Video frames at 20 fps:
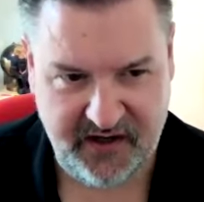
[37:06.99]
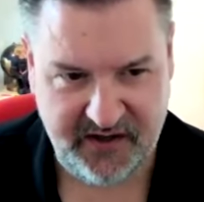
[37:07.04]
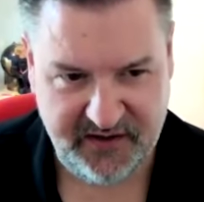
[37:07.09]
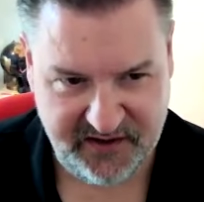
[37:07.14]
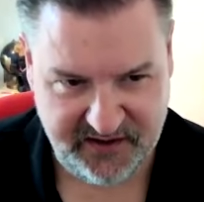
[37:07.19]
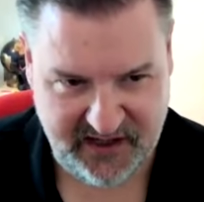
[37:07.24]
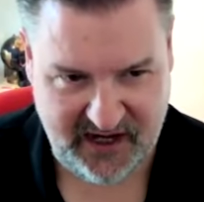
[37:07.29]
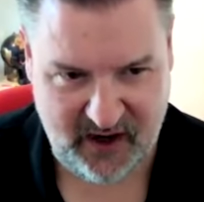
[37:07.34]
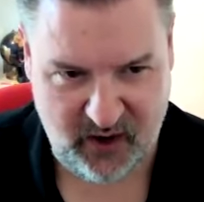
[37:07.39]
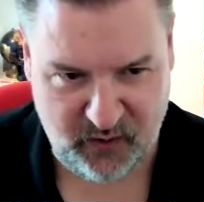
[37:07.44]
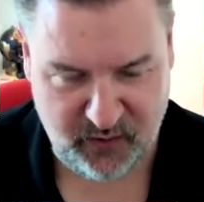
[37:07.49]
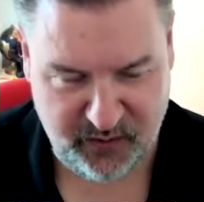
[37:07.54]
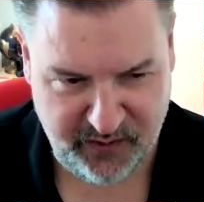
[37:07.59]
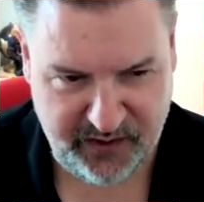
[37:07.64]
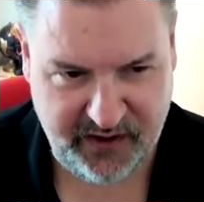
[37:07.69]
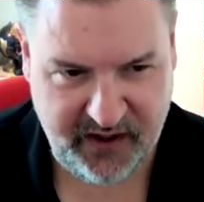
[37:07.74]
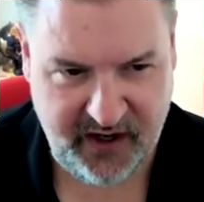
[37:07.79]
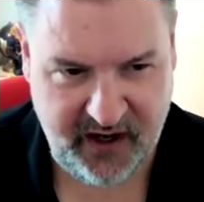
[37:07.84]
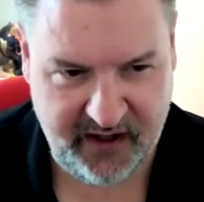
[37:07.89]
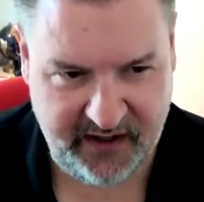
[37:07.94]

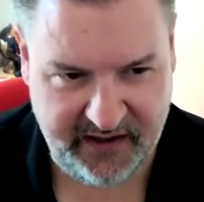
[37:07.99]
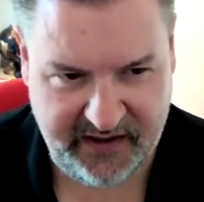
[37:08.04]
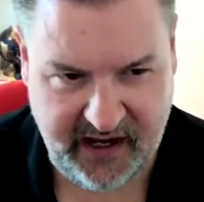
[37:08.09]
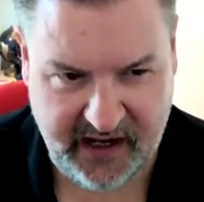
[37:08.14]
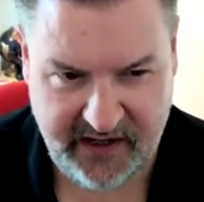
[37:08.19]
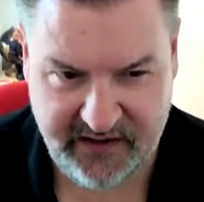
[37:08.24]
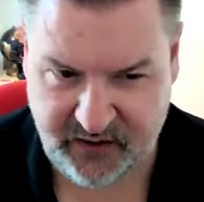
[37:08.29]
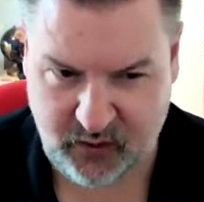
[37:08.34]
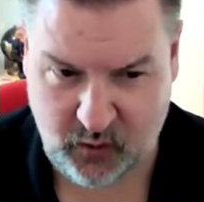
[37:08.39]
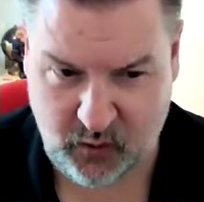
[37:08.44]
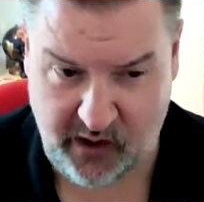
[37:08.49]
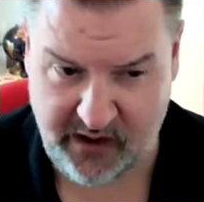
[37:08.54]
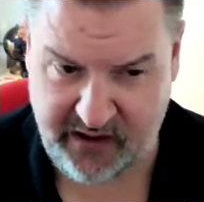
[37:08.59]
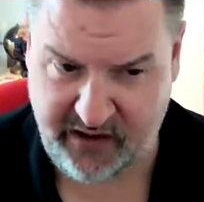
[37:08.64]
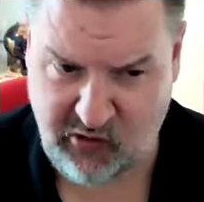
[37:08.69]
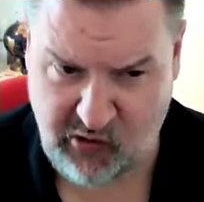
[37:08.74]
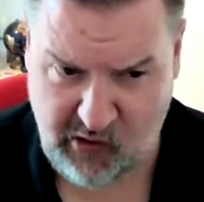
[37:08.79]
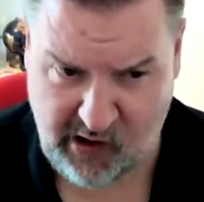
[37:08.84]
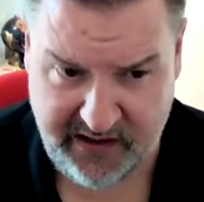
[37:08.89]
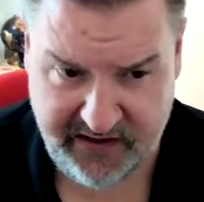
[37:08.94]
sound and it gets
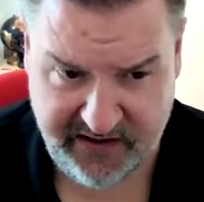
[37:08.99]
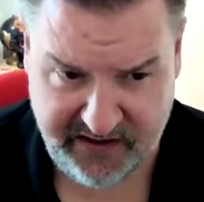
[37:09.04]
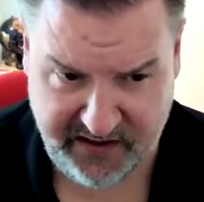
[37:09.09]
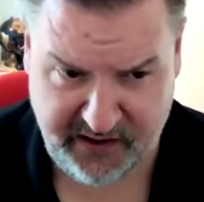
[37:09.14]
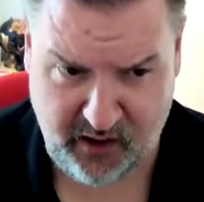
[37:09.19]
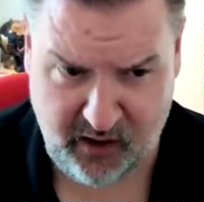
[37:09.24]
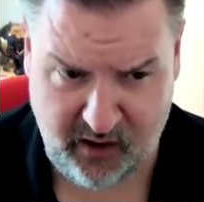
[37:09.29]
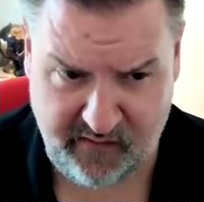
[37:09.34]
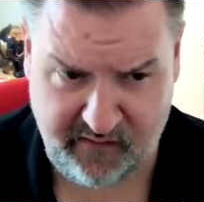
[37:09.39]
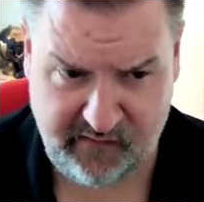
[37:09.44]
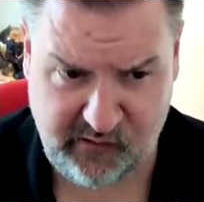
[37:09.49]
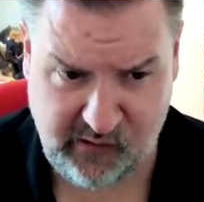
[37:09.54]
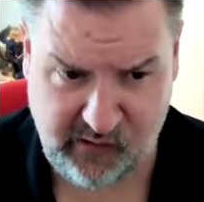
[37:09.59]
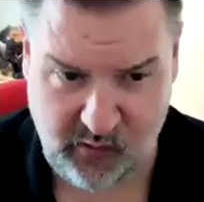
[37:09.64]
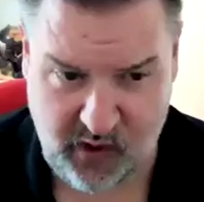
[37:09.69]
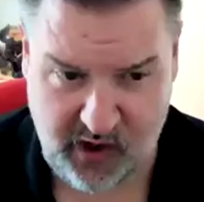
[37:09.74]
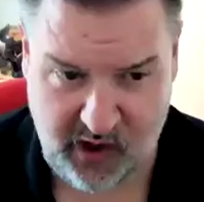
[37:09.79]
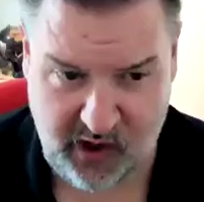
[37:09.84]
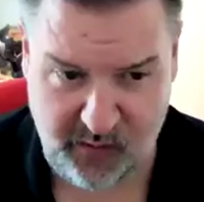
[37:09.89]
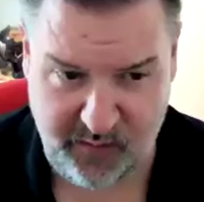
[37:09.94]
quite grating after a
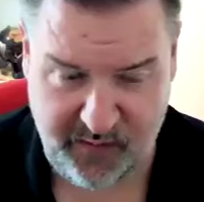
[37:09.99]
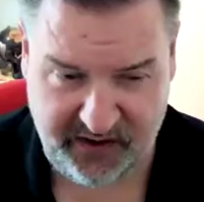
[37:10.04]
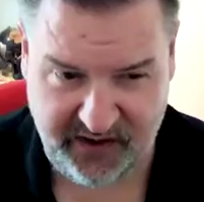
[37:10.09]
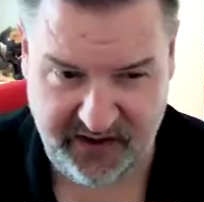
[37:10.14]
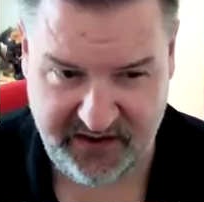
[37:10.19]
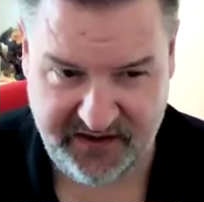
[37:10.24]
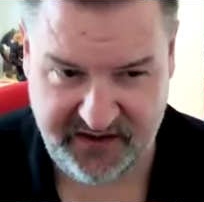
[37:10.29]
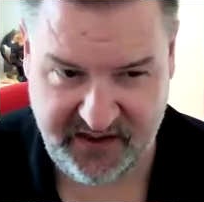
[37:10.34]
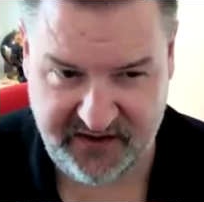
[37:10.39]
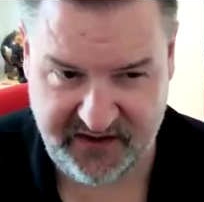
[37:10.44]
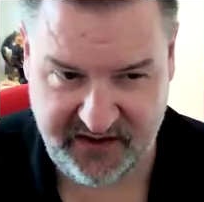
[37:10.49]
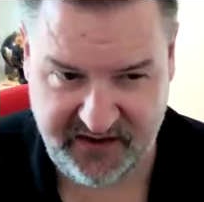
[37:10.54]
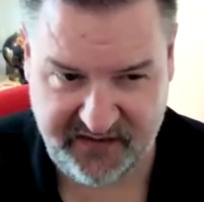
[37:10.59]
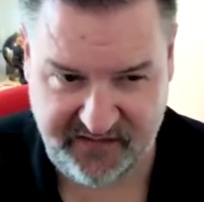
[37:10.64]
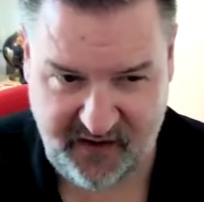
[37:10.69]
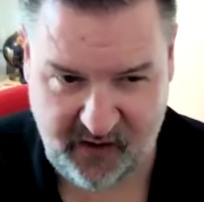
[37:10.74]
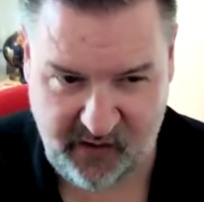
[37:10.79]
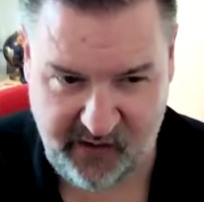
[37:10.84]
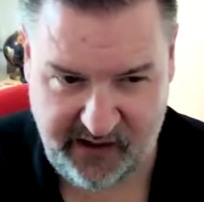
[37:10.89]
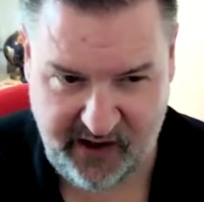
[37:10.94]
while because there's this
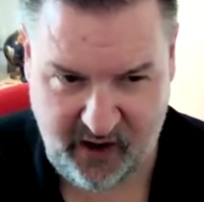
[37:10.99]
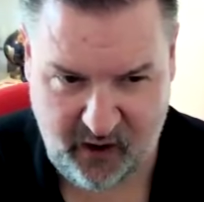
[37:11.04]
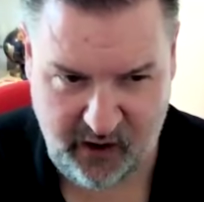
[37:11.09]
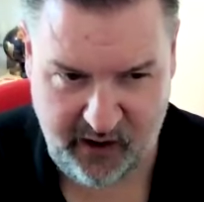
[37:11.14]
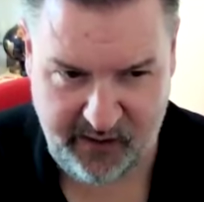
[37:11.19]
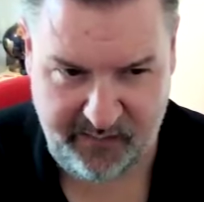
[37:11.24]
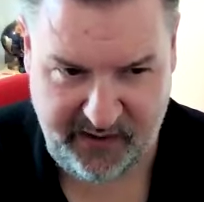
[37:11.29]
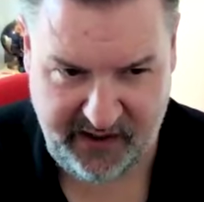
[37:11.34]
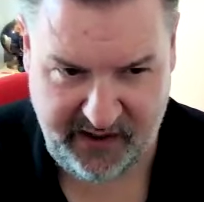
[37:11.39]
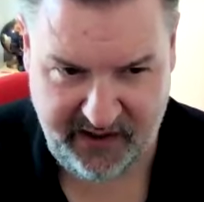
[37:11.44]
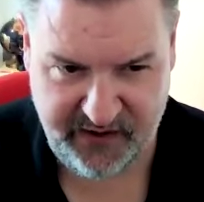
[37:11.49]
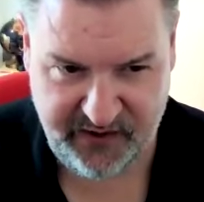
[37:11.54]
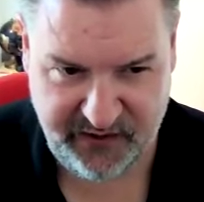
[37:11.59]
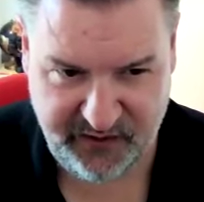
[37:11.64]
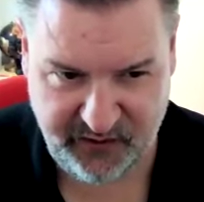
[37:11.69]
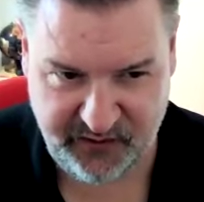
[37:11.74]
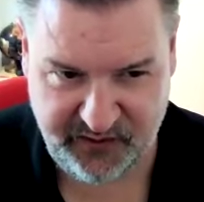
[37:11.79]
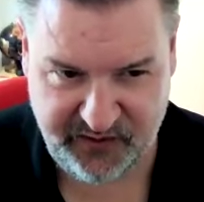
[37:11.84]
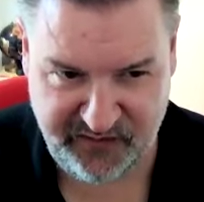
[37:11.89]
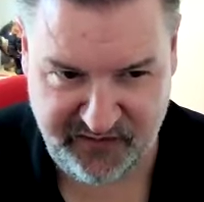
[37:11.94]
very high pitched
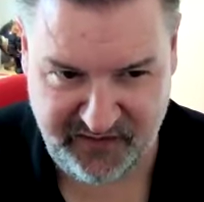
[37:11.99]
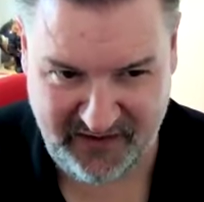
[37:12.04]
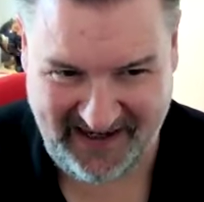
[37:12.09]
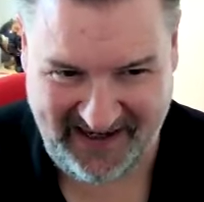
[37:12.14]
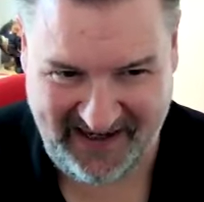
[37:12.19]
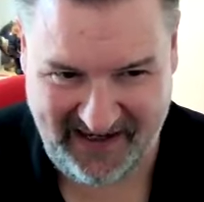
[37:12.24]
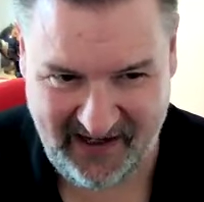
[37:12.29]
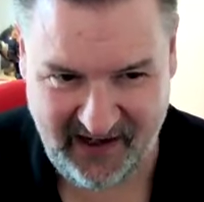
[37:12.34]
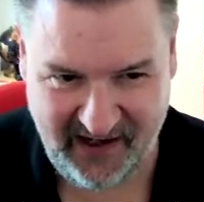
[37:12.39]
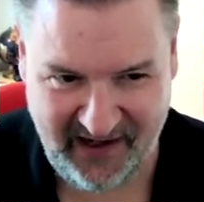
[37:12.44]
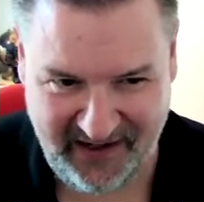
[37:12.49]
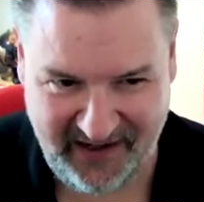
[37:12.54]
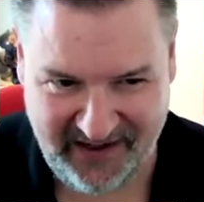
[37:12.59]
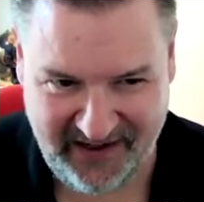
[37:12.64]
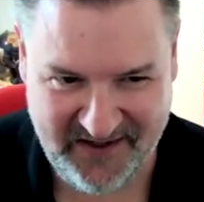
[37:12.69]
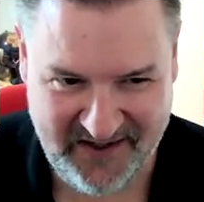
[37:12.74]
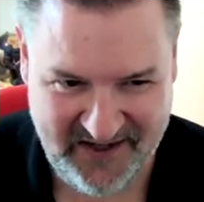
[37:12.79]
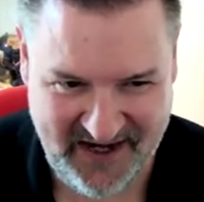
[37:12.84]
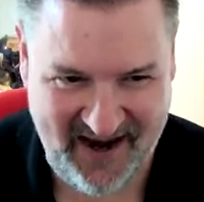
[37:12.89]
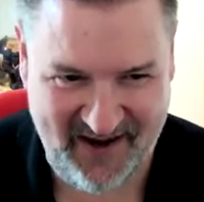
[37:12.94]
sort of
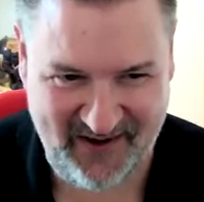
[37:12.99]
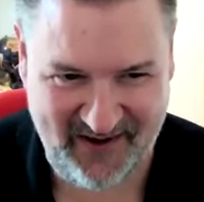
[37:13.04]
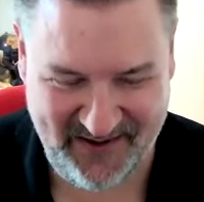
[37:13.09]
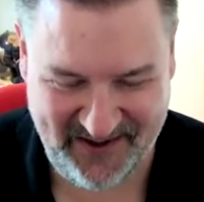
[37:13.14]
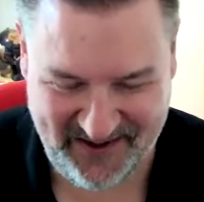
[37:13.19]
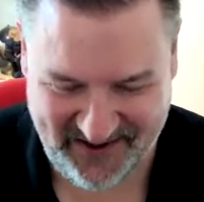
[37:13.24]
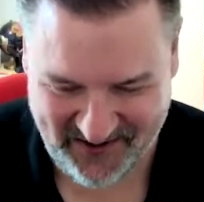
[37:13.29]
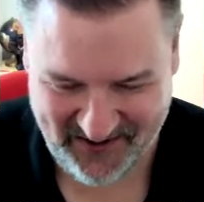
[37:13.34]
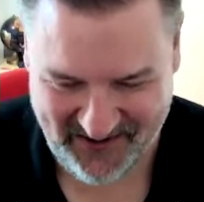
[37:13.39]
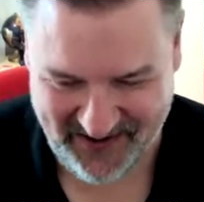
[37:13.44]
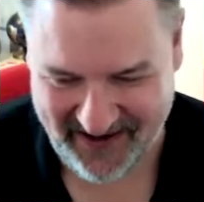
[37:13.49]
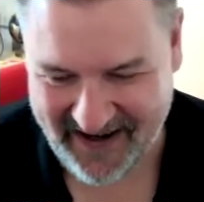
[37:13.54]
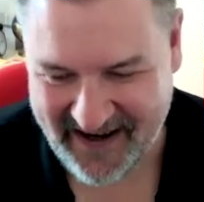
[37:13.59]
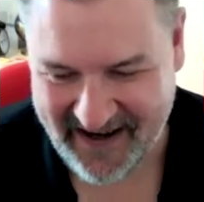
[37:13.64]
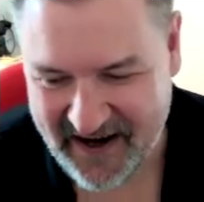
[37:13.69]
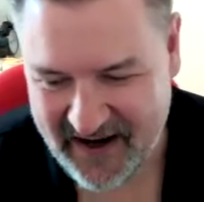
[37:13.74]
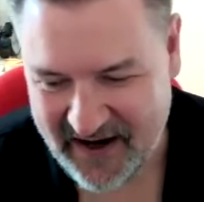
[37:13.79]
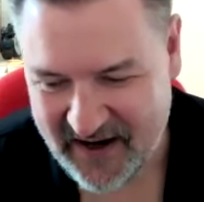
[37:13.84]
needling sound to it